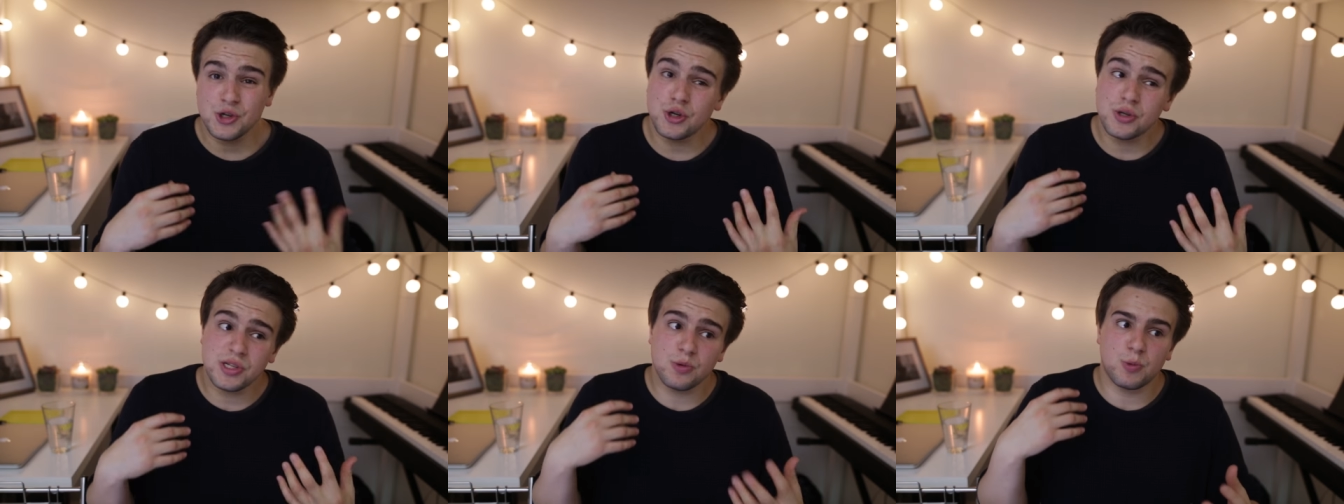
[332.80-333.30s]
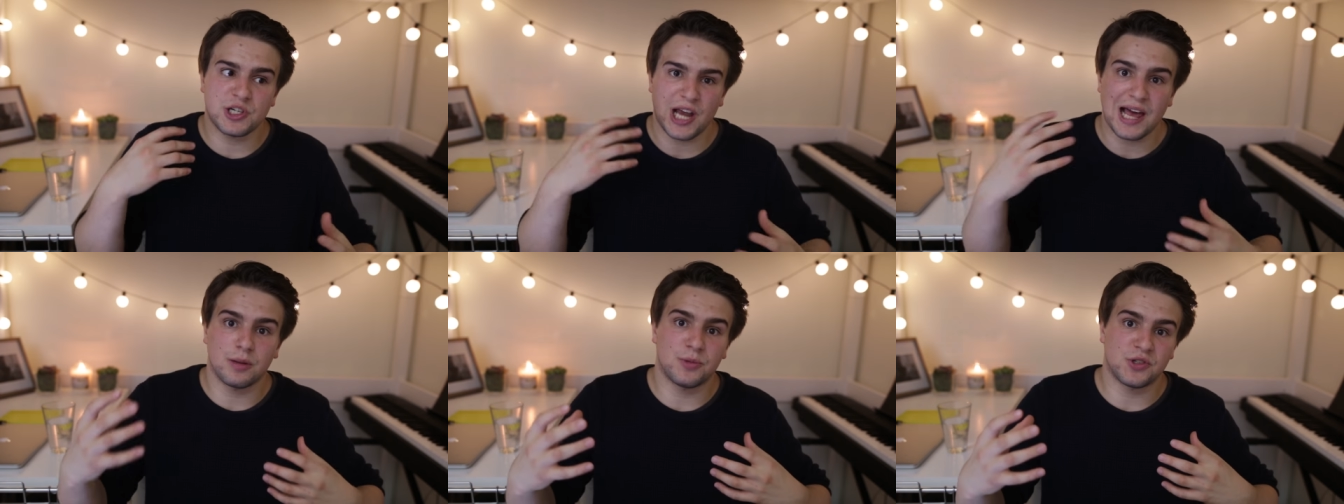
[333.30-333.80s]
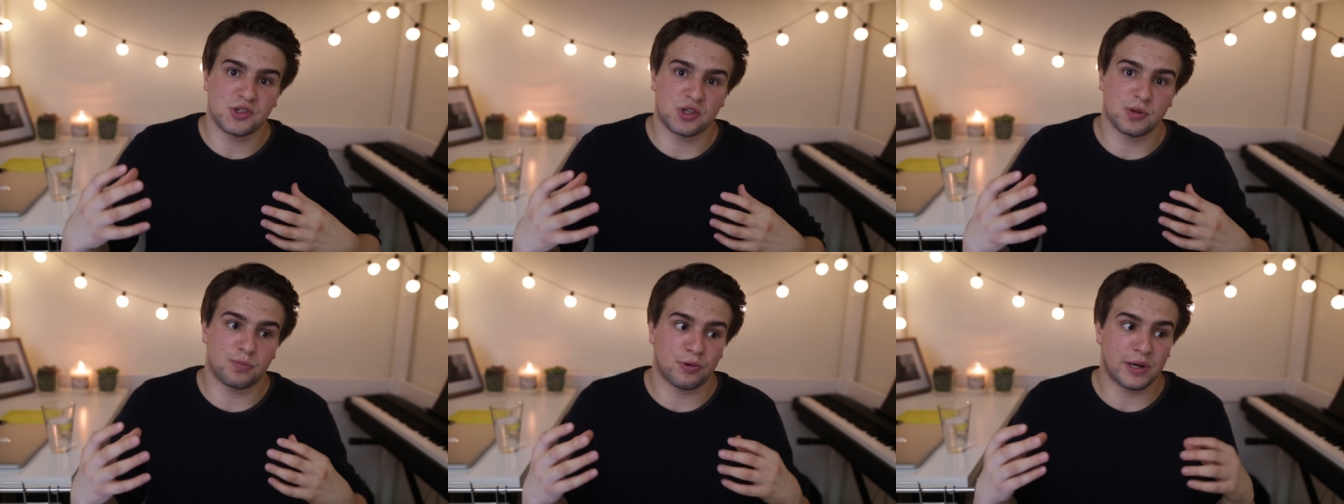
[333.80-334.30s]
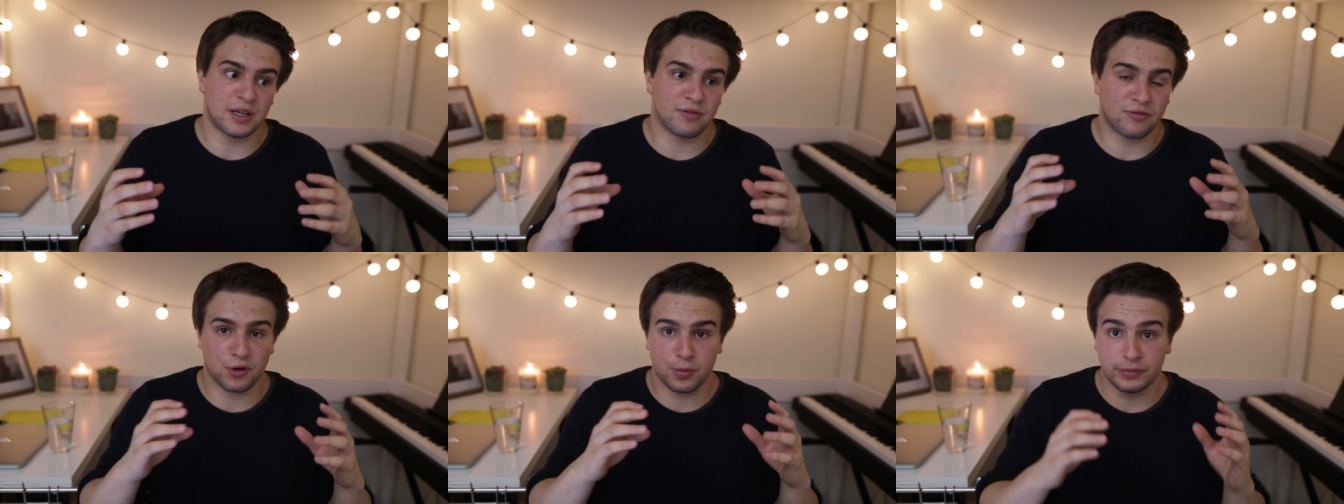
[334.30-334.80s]
in choosing which elements to bring
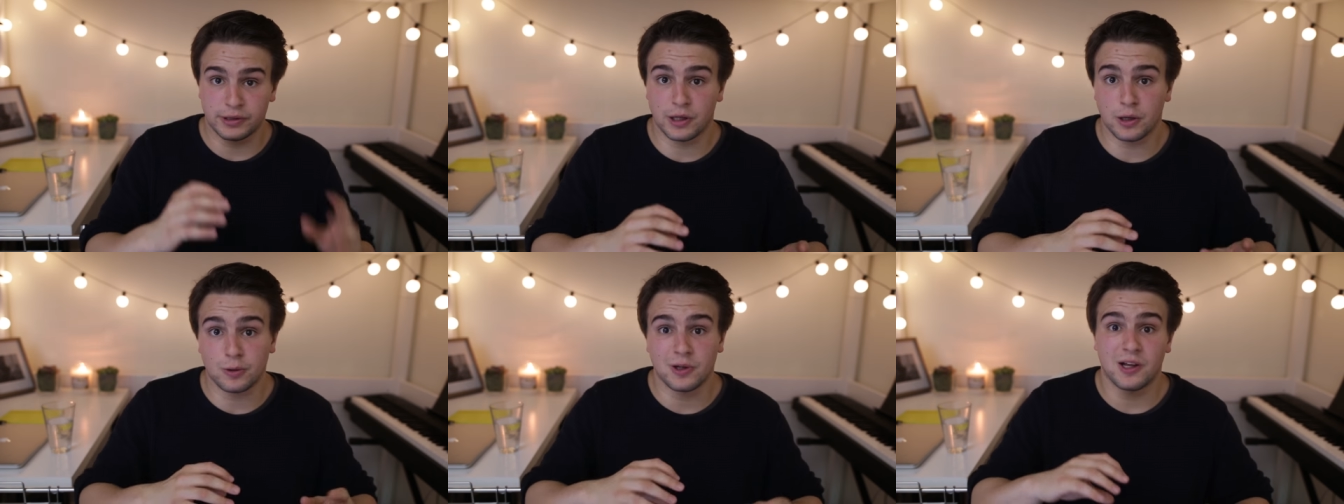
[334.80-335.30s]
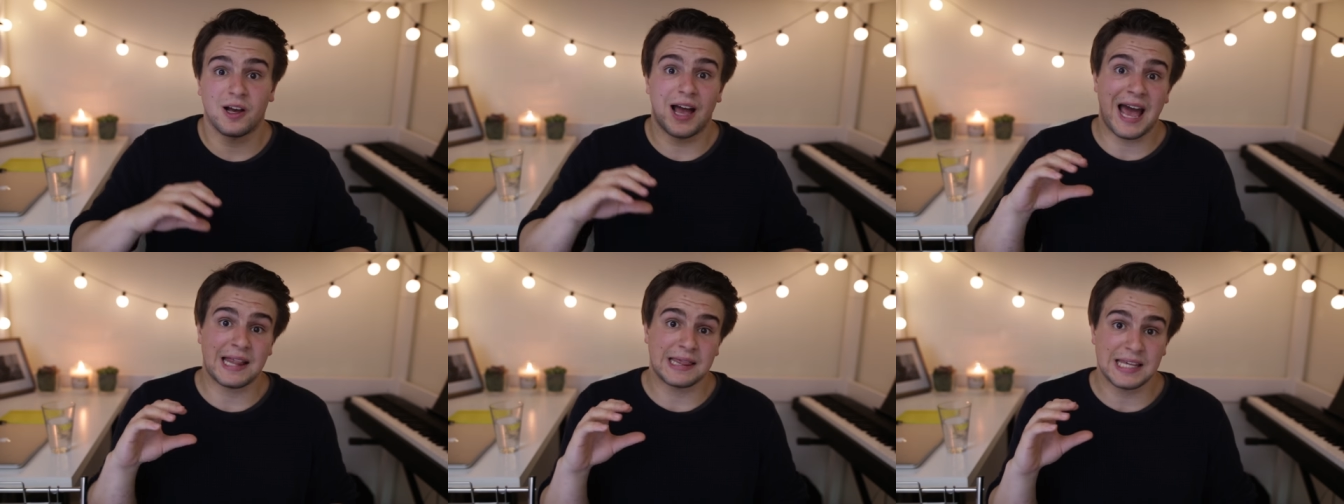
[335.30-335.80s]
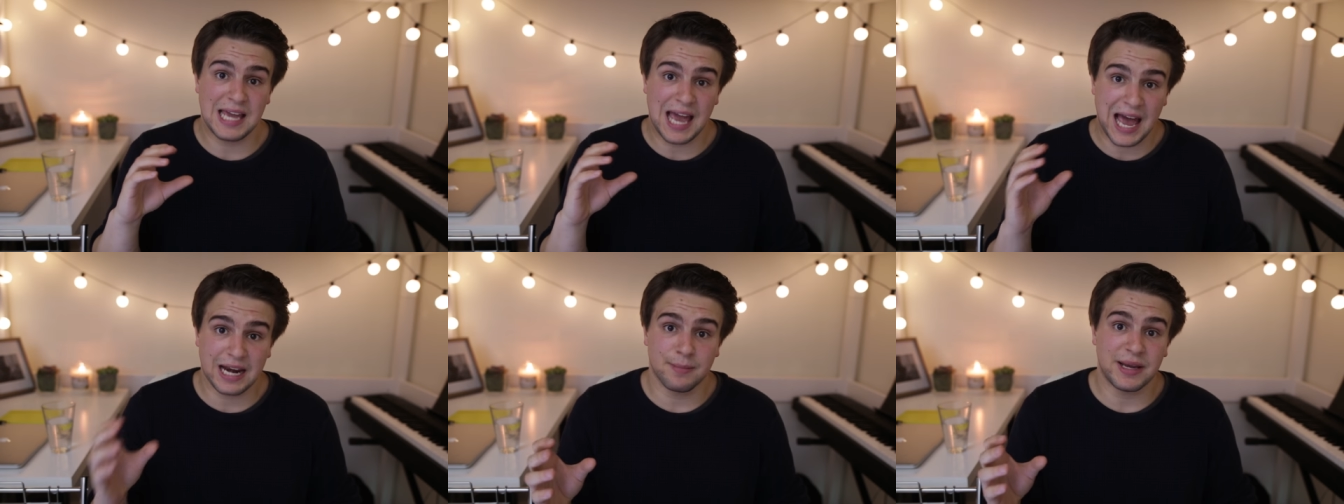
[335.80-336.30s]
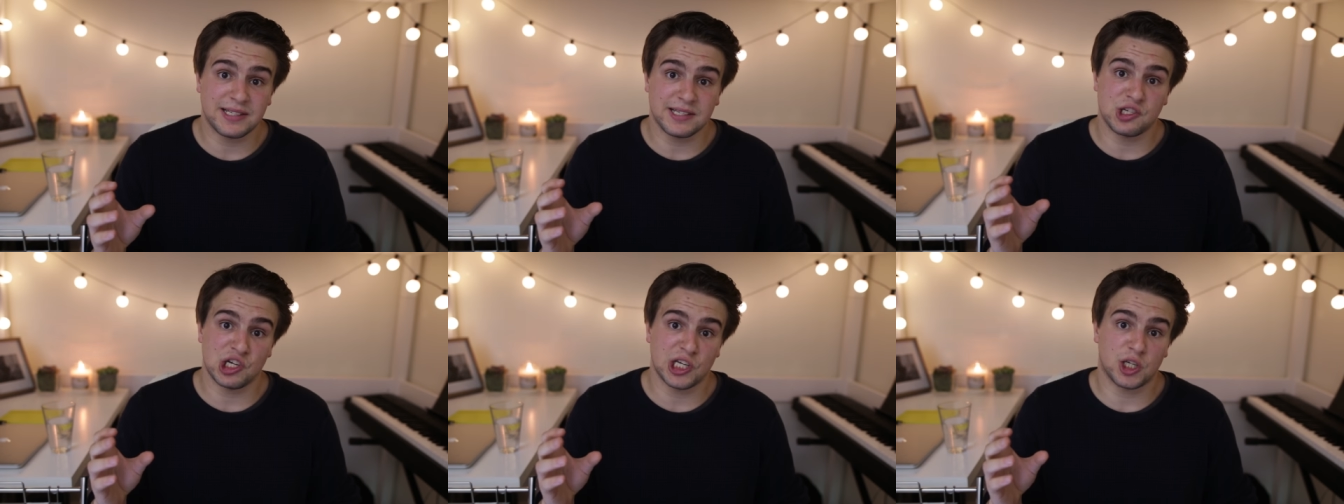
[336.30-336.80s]
from Lola and the
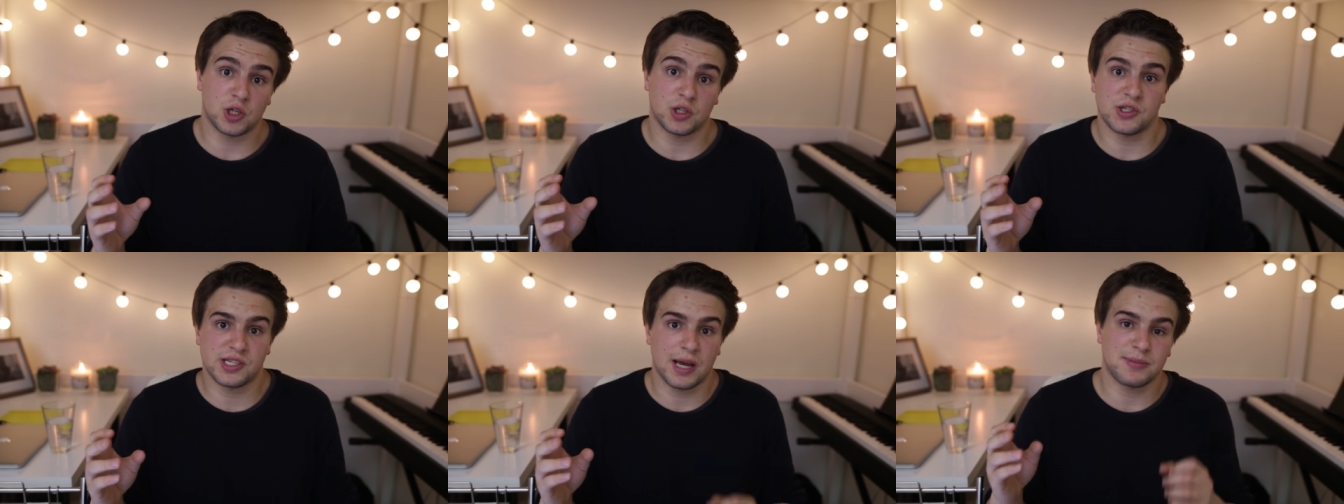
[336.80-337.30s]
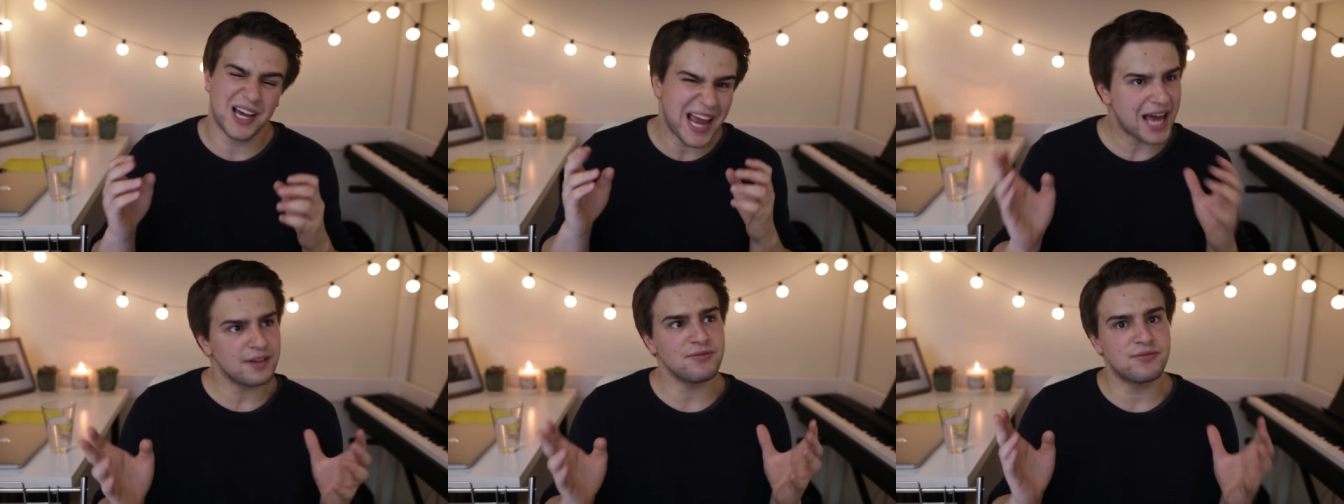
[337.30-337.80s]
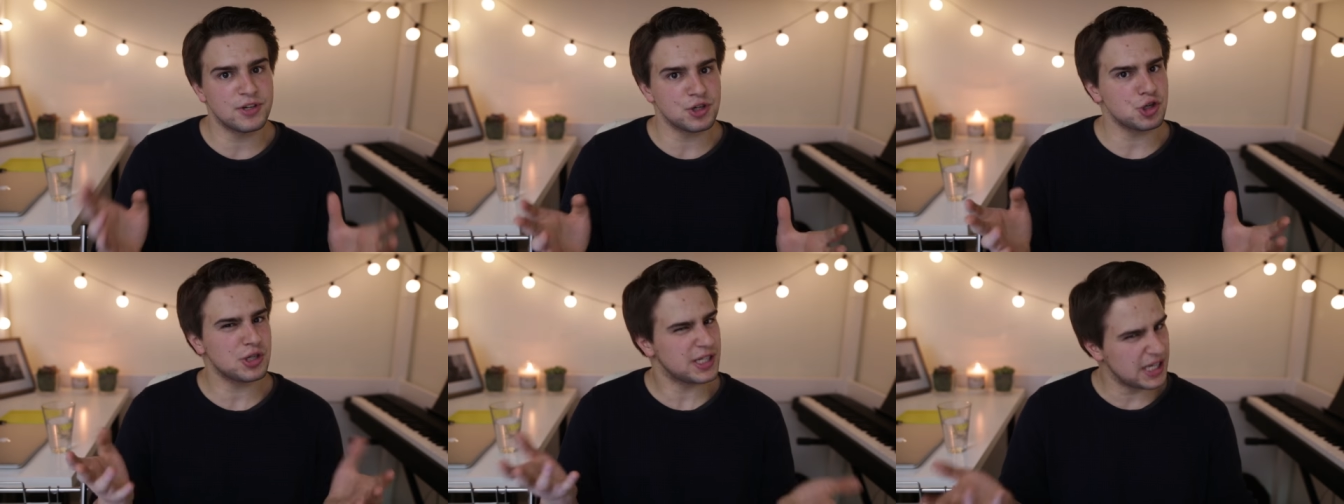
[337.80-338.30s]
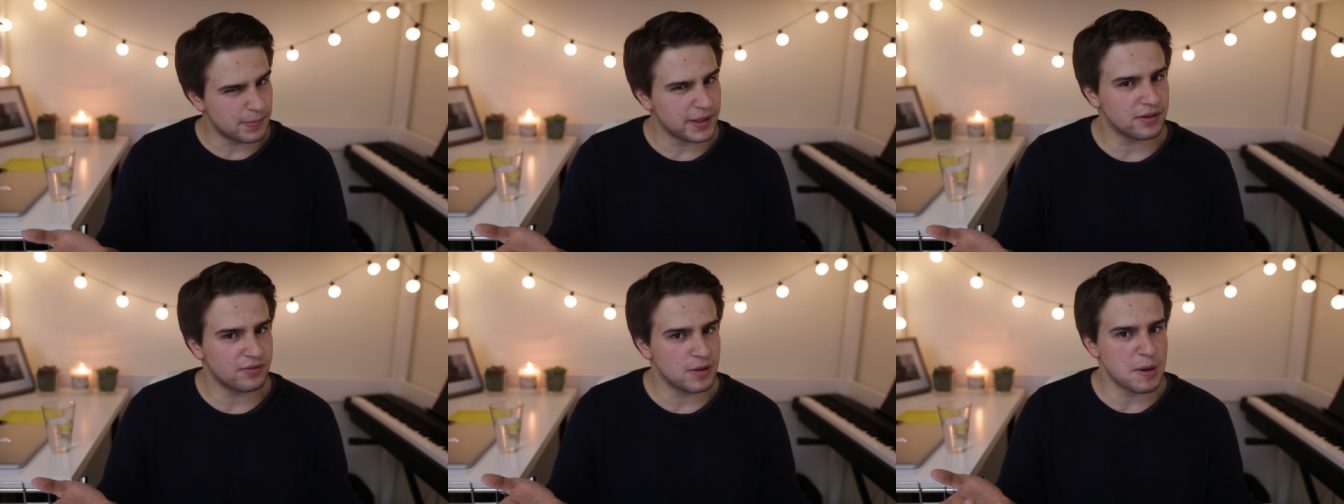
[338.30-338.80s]
animated genie concept, I had envisioned
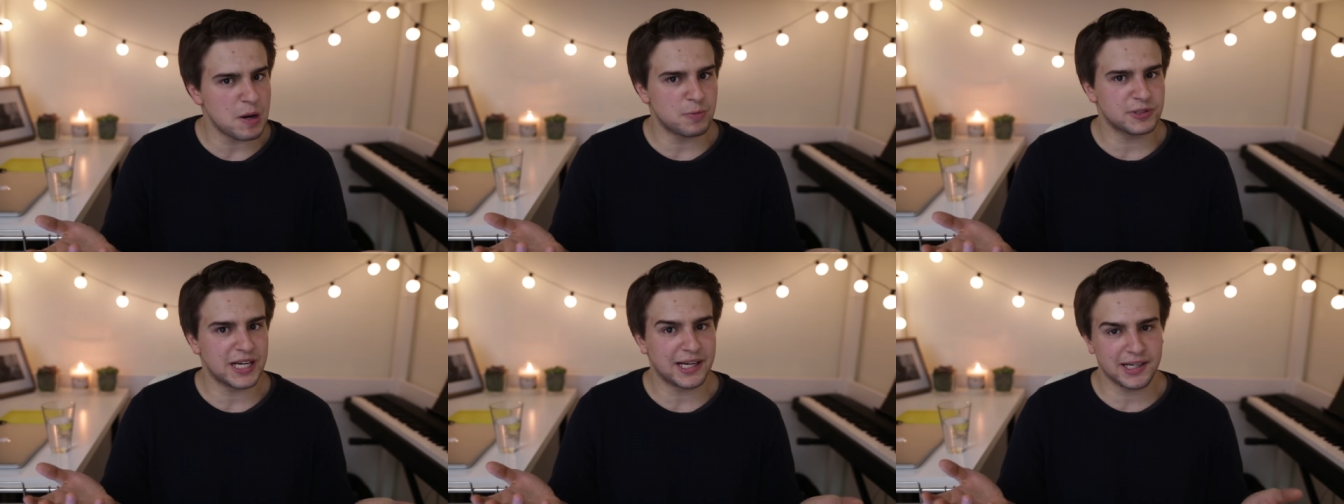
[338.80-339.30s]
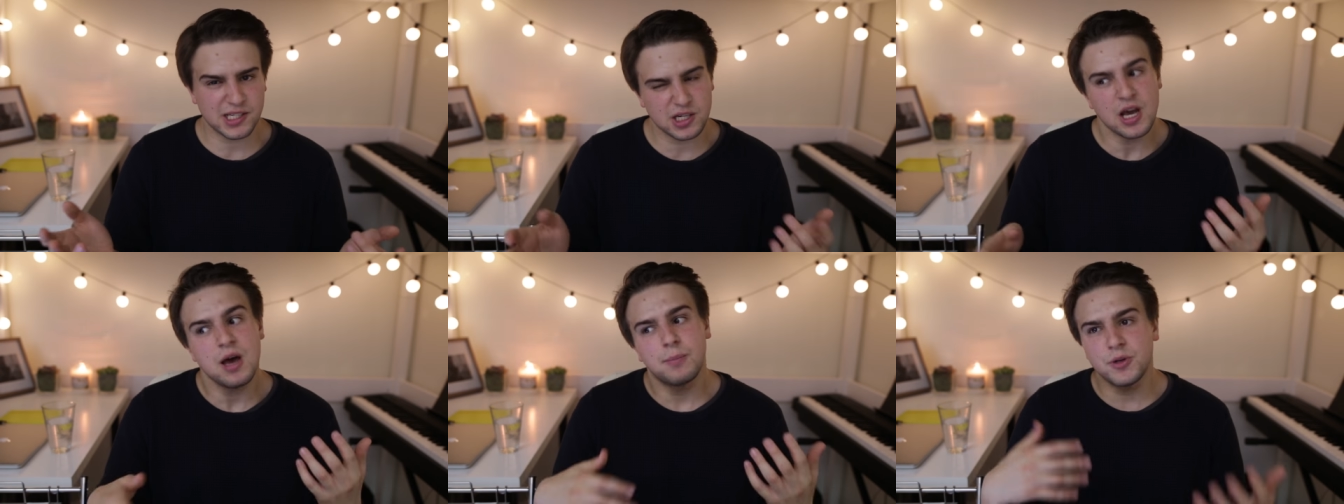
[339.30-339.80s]
keeping the female protagonist,